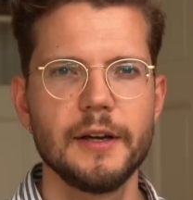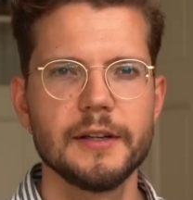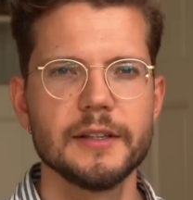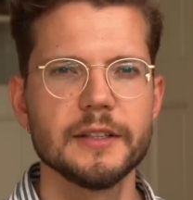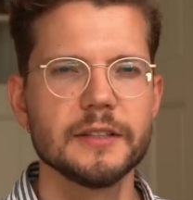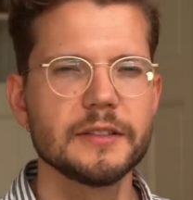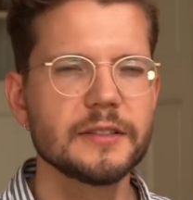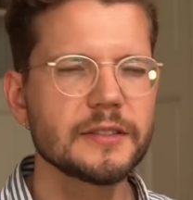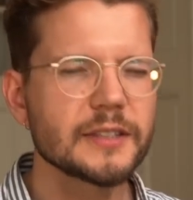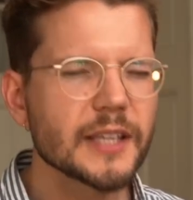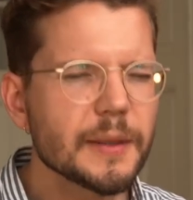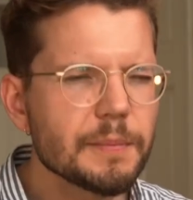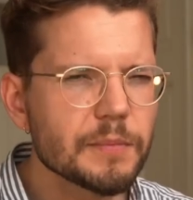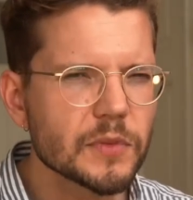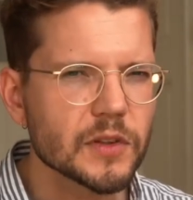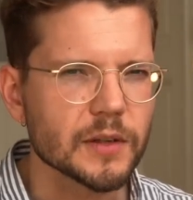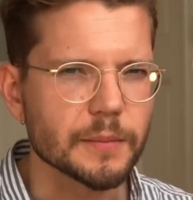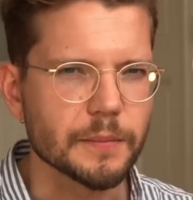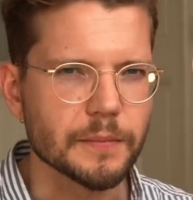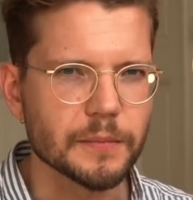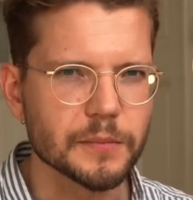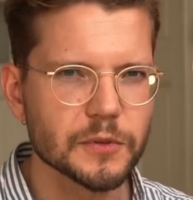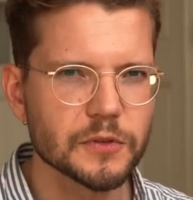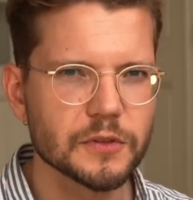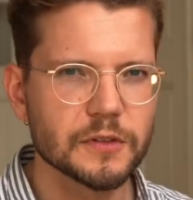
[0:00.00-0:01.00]
The
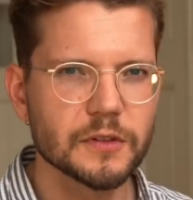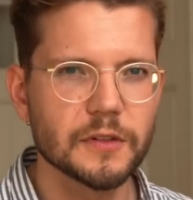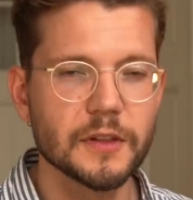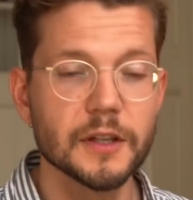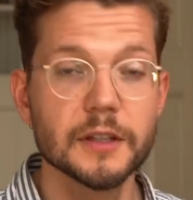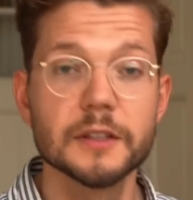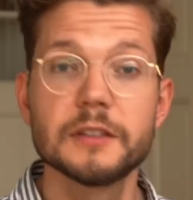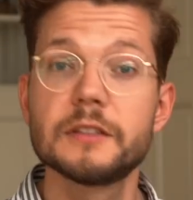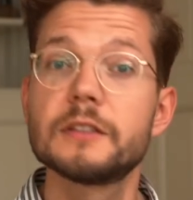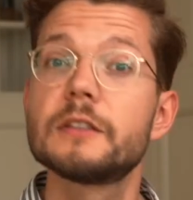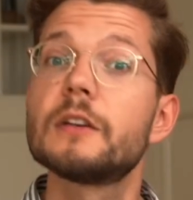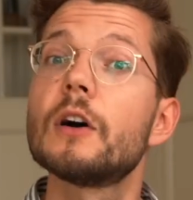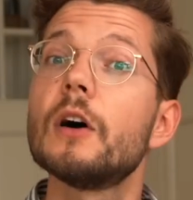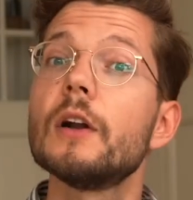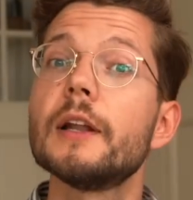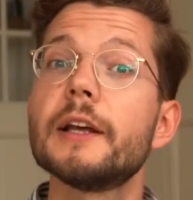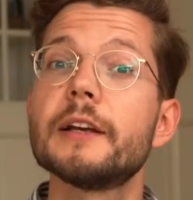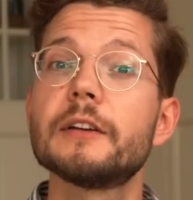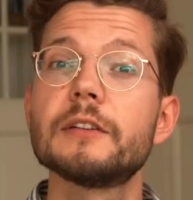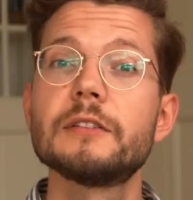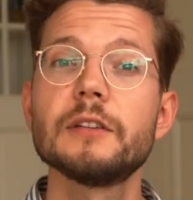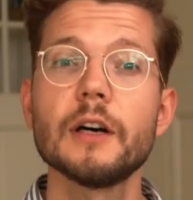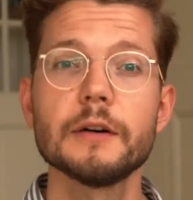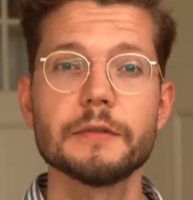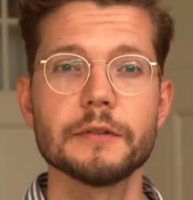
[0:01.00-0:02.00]
symptoms this
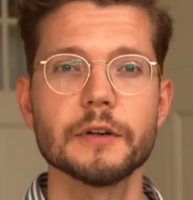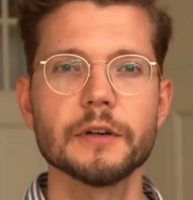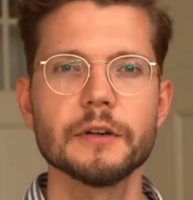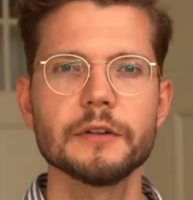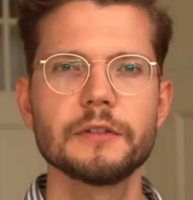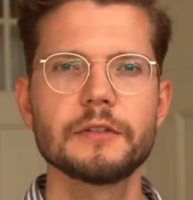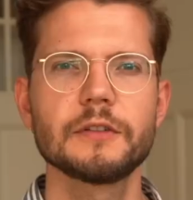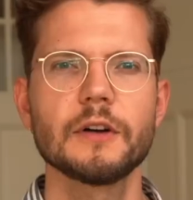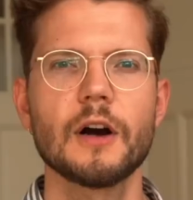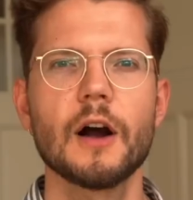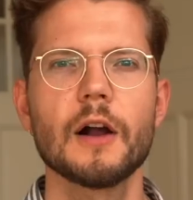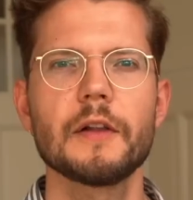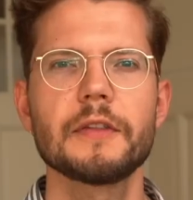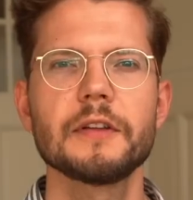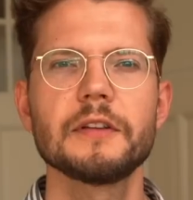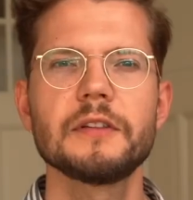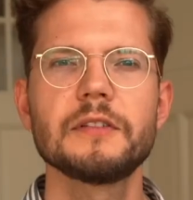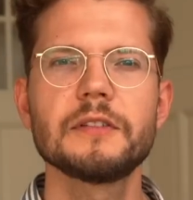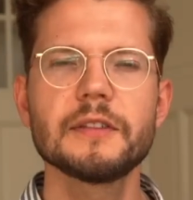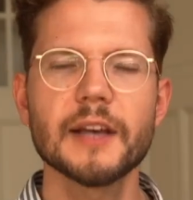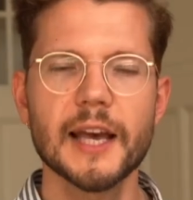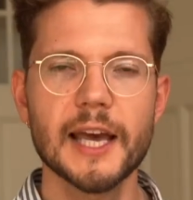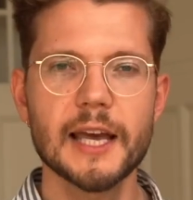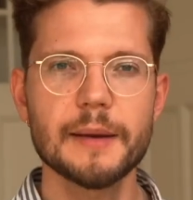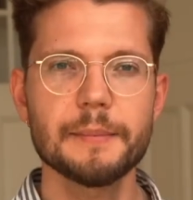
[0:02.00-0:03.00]
colleague suffers are the
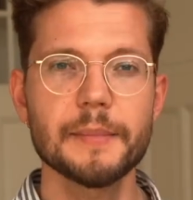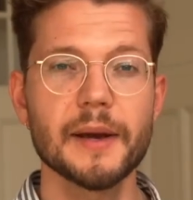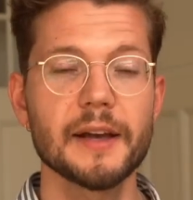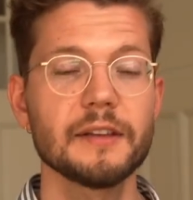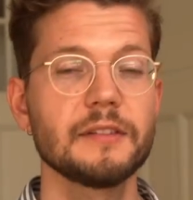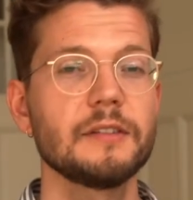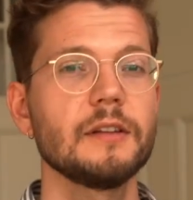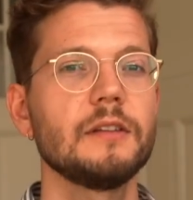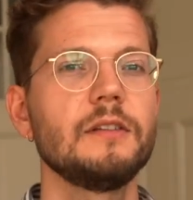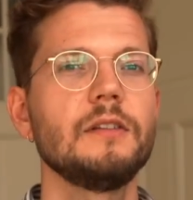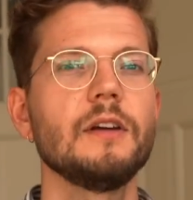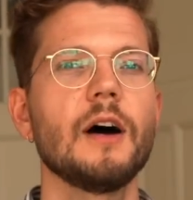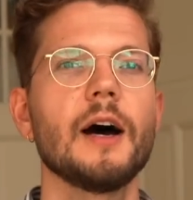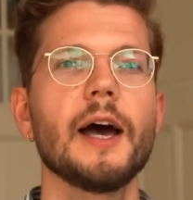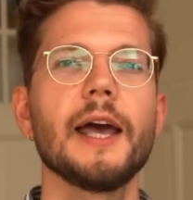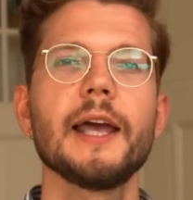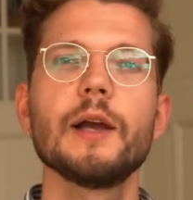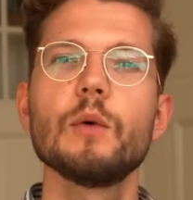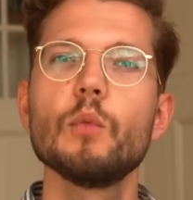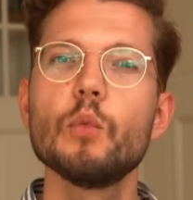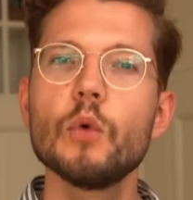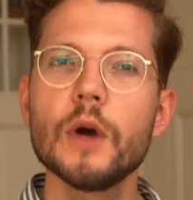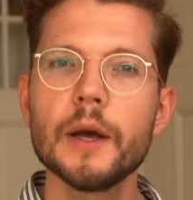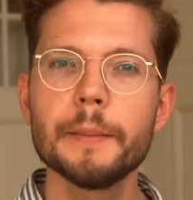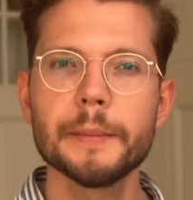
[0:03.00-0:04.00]
same as the
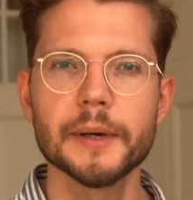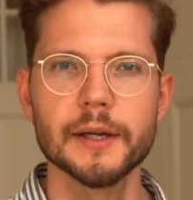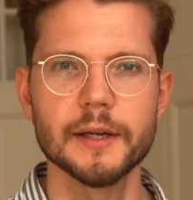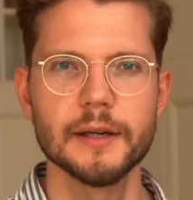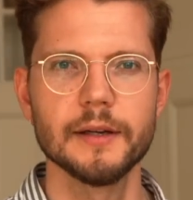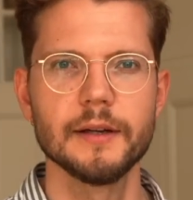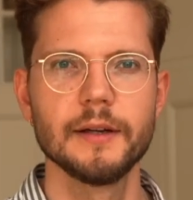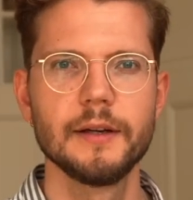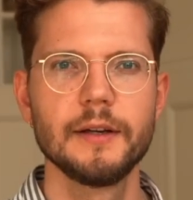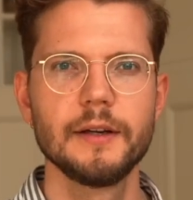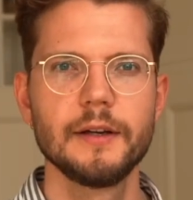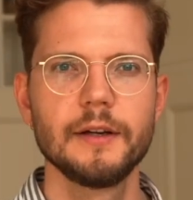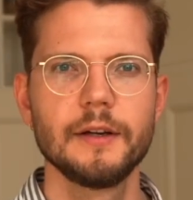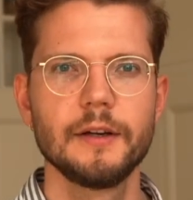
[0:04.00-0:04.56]
dying women.